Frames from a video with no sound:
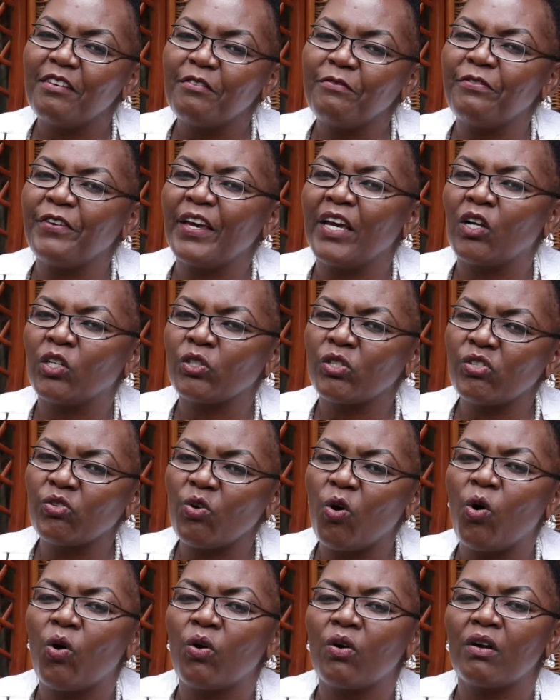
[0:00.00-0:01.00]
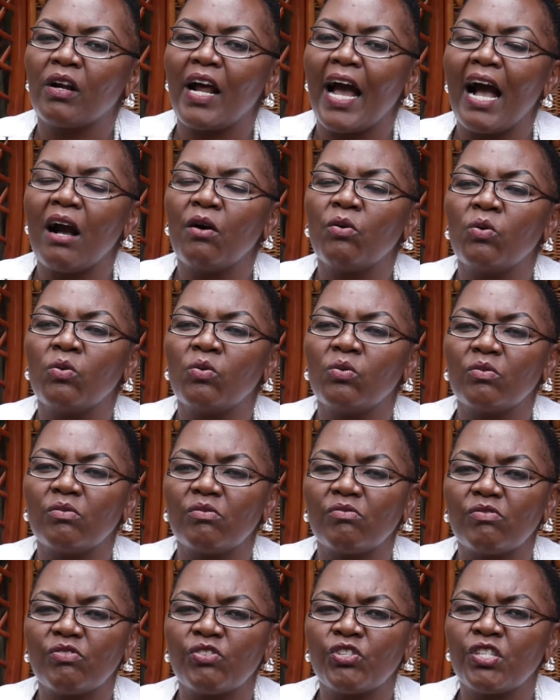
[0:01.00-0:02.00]
felt, or how
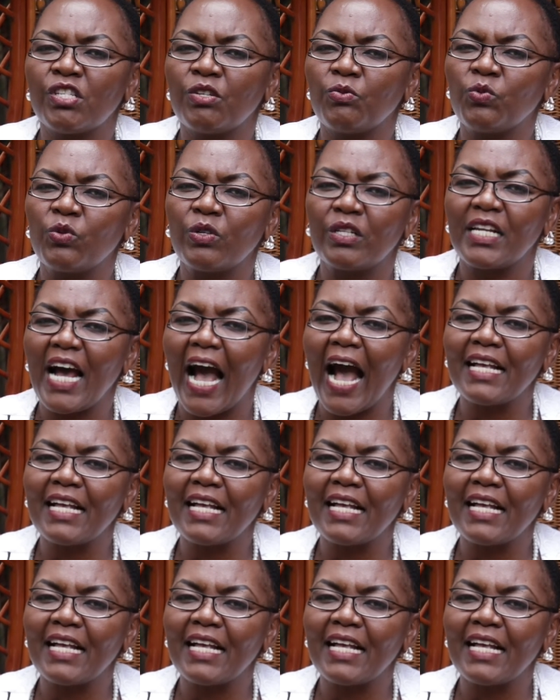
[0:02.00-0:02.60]
she would